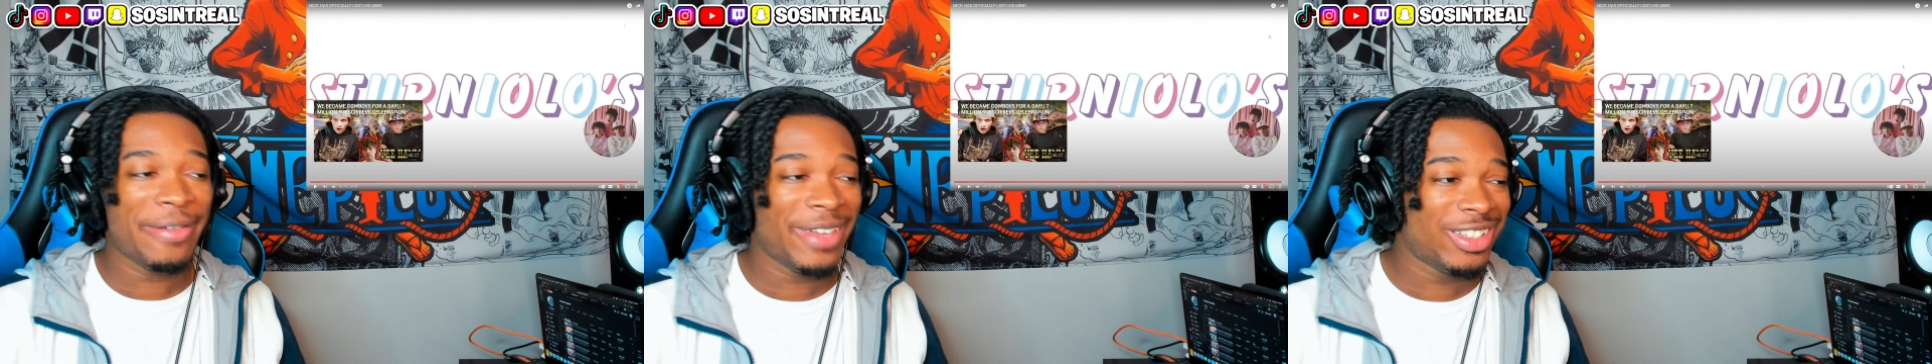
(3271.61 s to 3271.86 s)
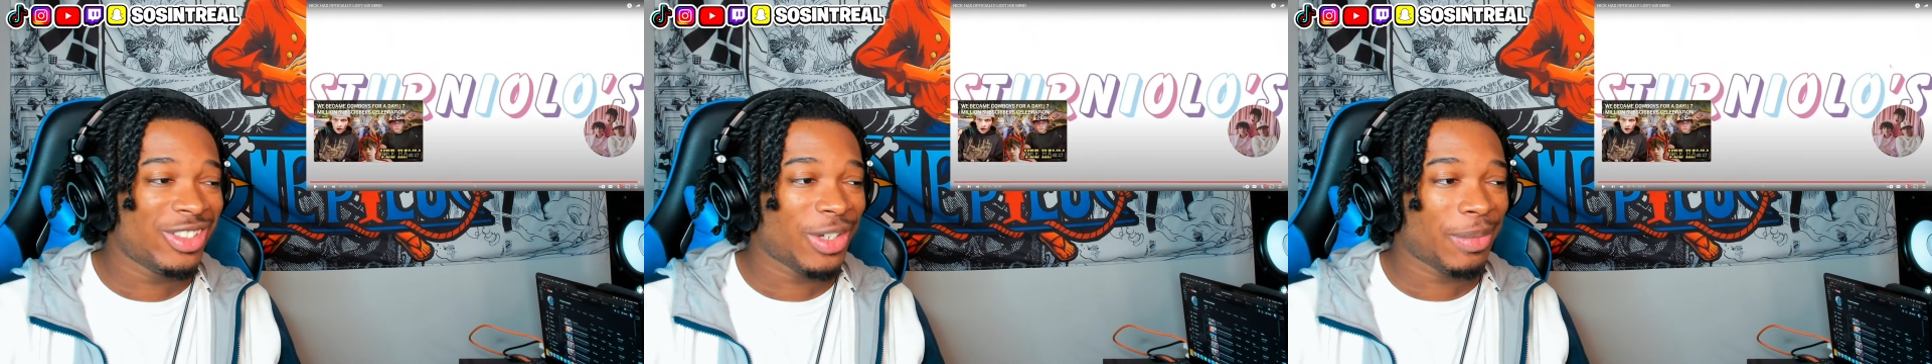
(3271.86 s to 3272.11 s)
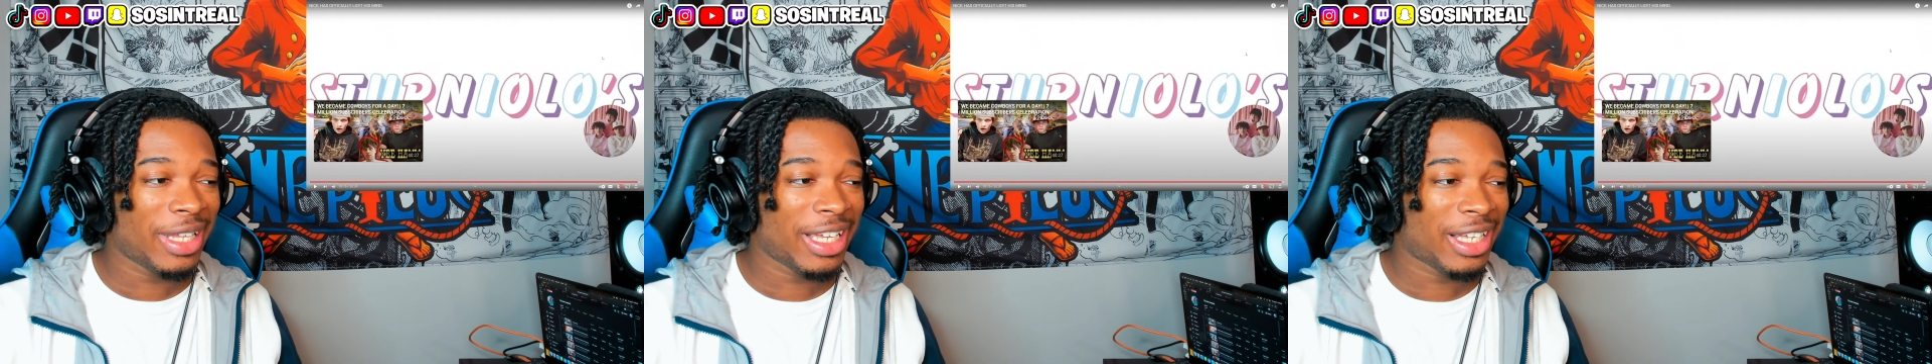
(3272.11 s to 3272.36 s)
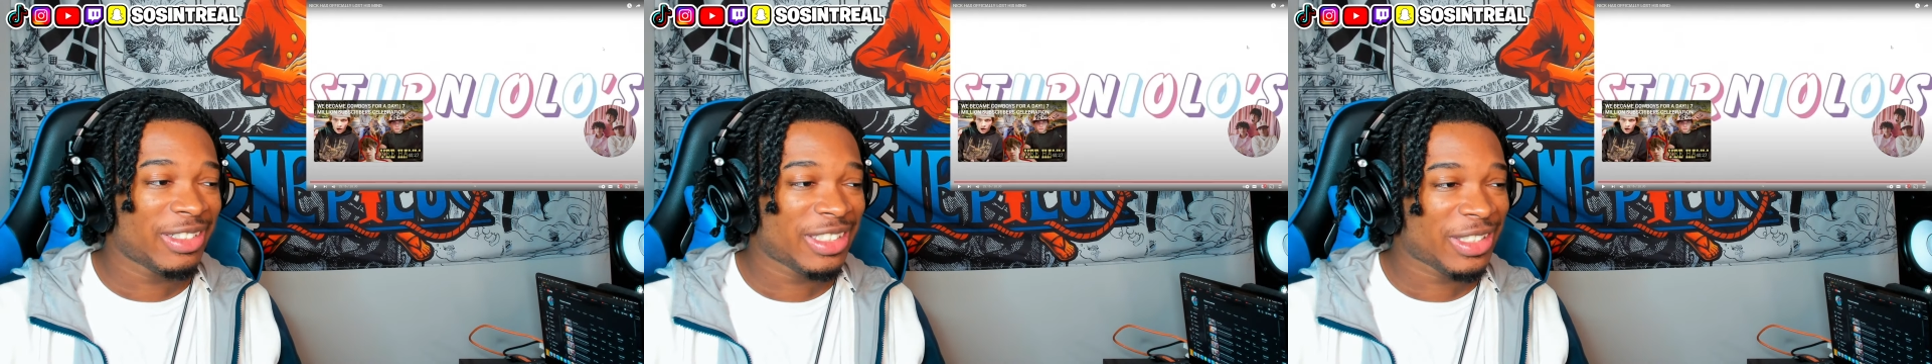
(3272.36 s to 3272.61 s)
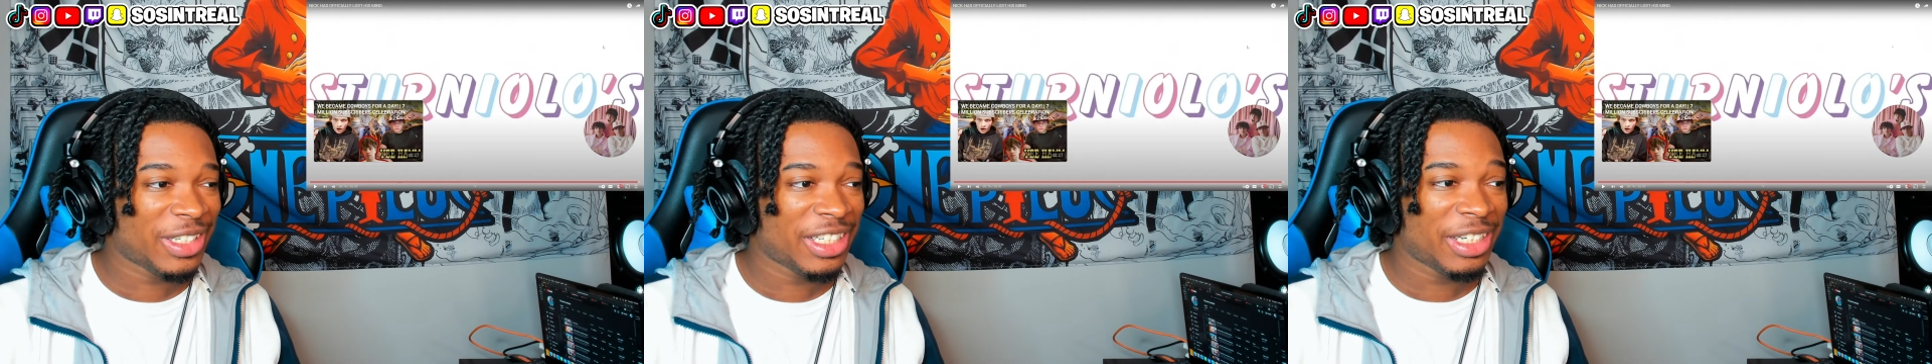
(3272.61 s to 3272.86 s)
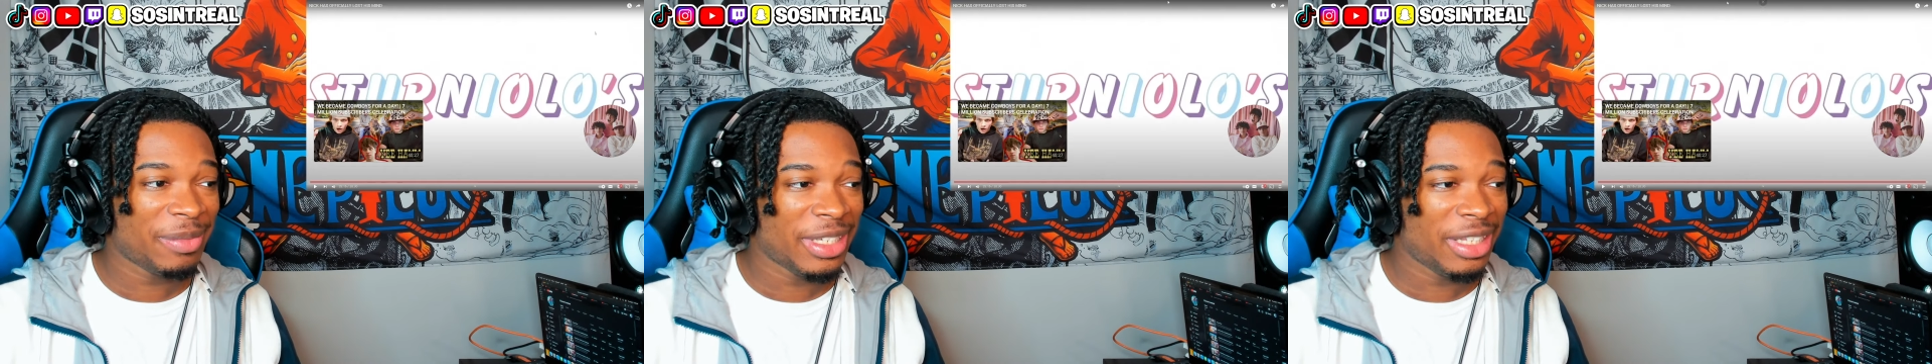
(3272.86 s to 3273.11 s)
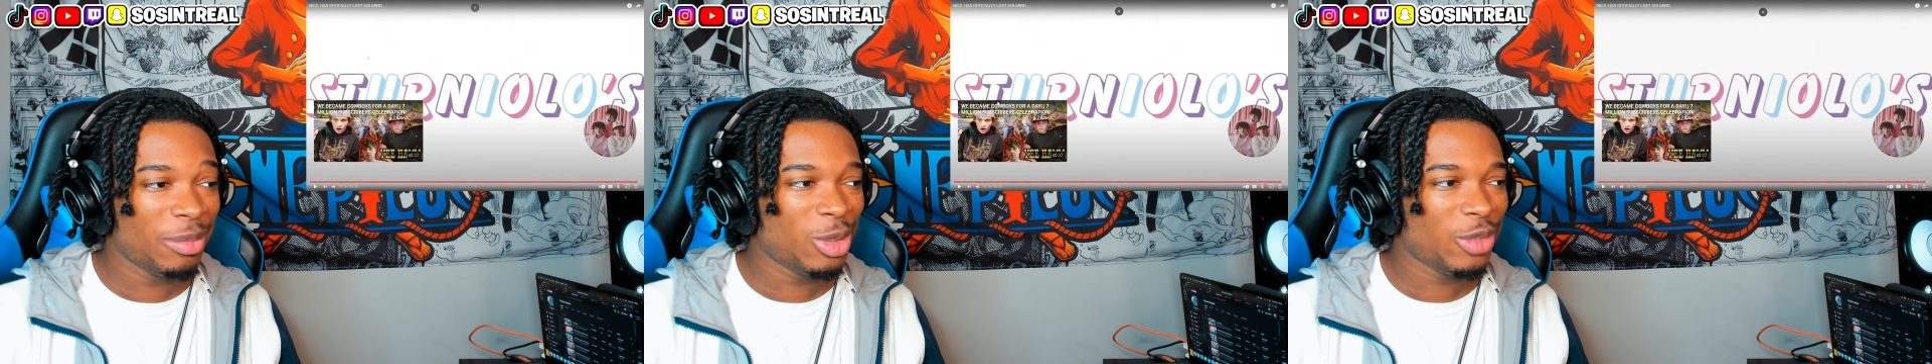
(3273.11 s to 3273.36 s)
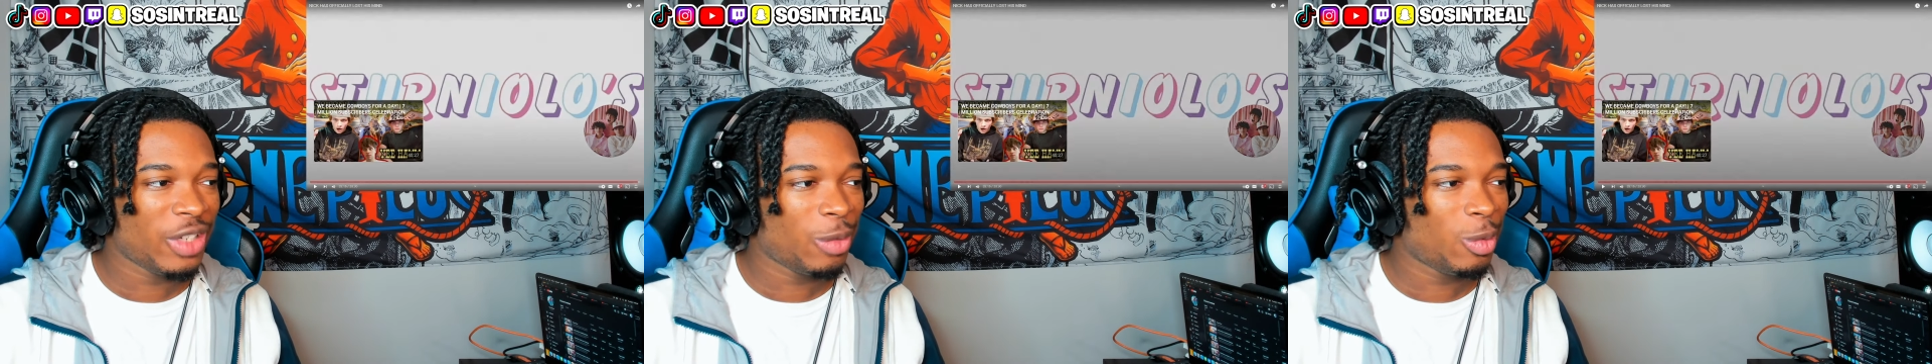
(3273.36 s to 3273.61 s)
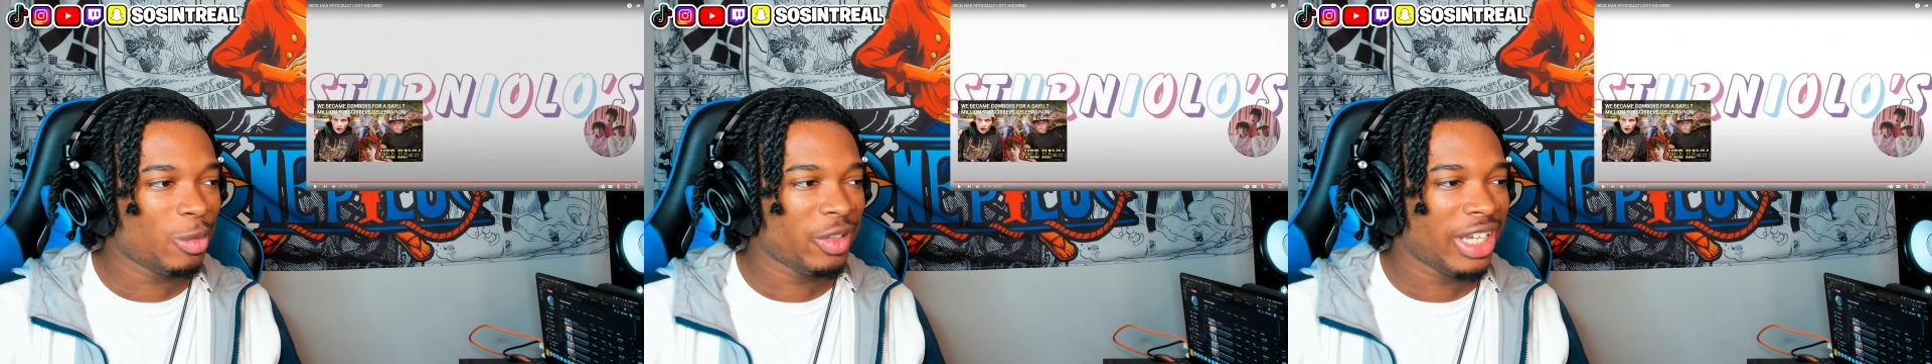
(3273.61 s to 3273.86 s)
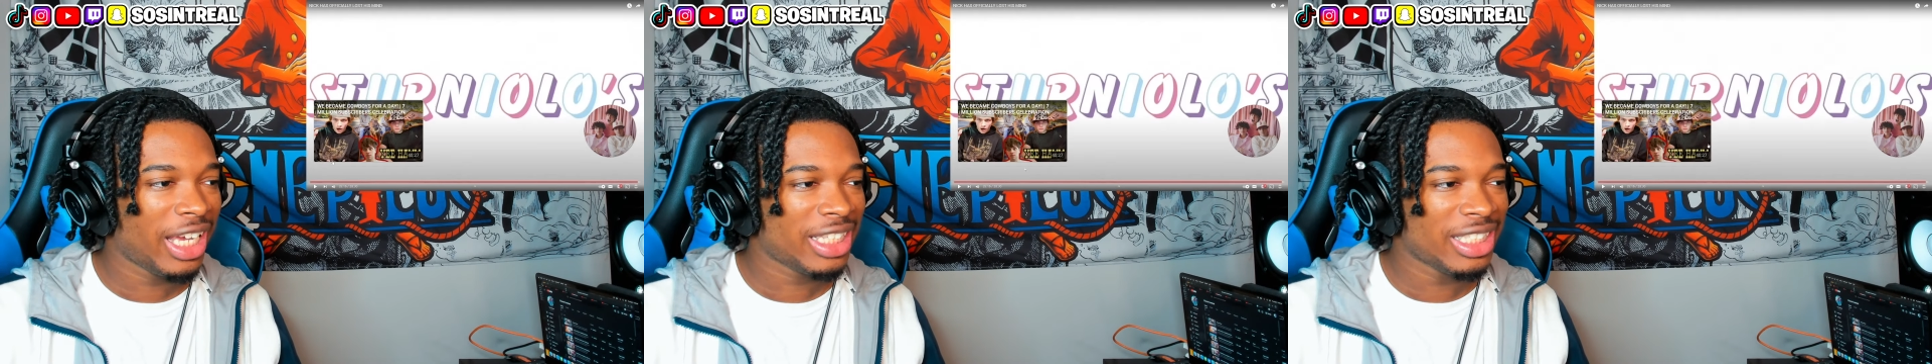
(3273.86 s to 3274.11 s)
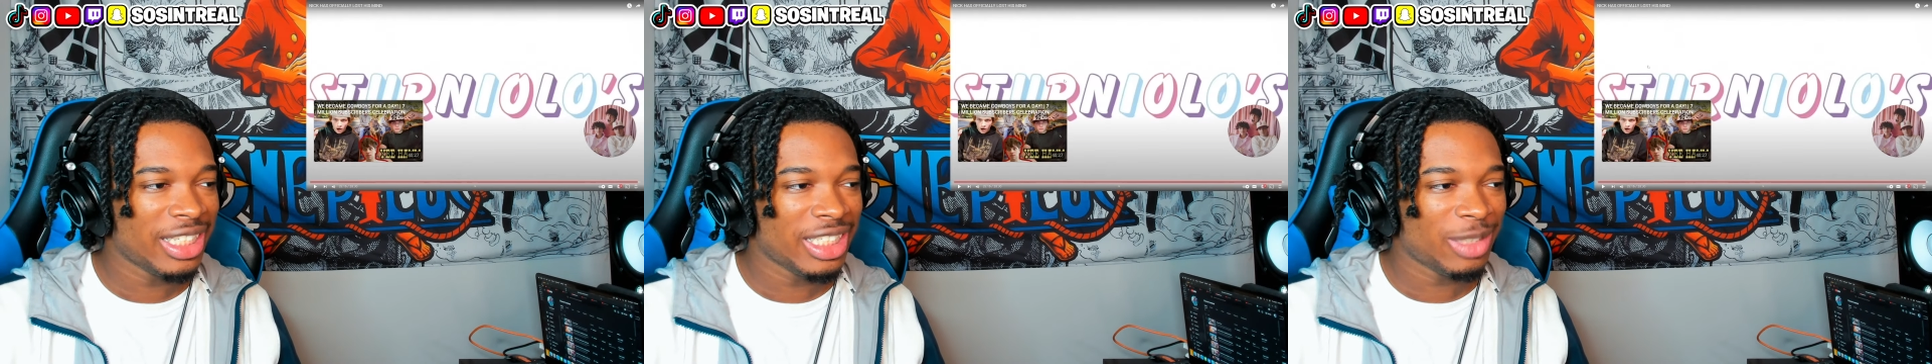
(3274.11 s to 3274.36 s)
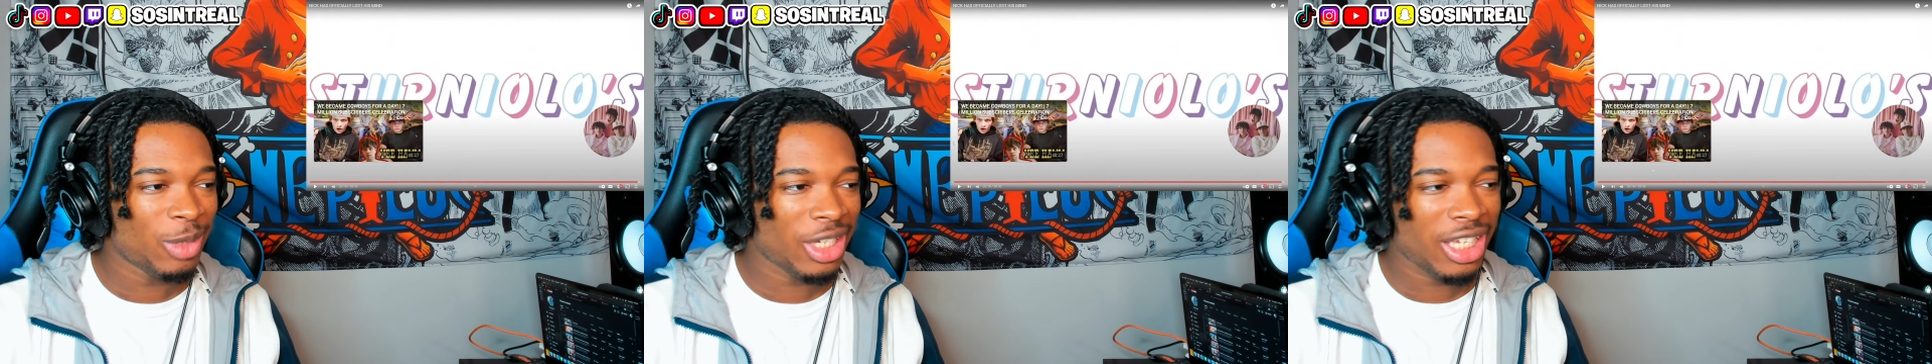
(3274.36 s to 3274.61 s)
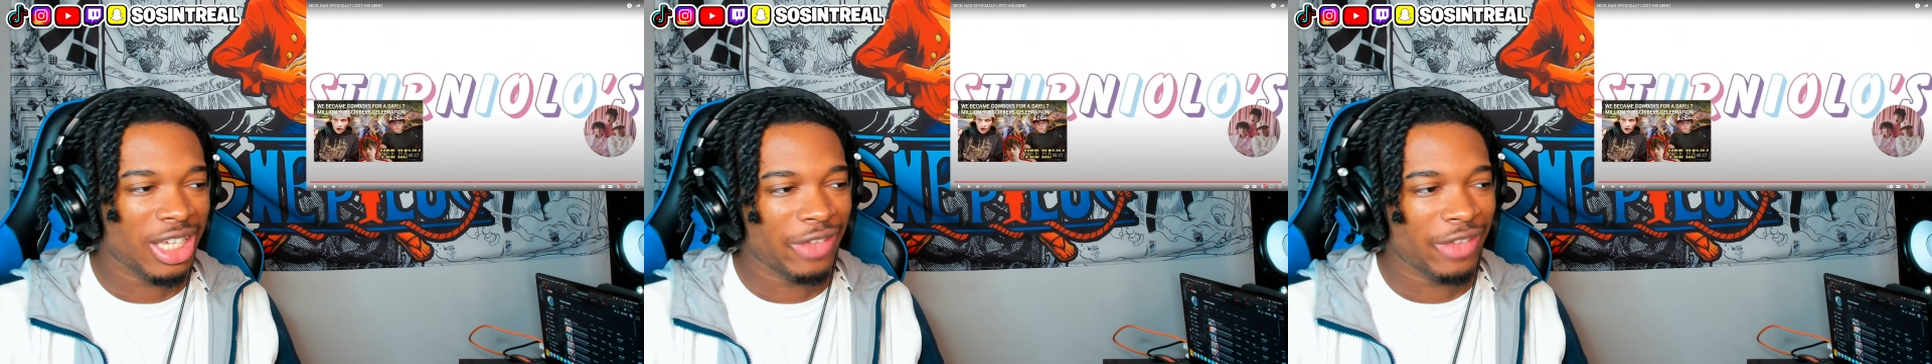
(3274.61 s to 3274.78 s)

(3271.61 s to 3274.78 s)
Make sure you drop a like and subscribe, man. Let me know if y'all want me to react to this, man.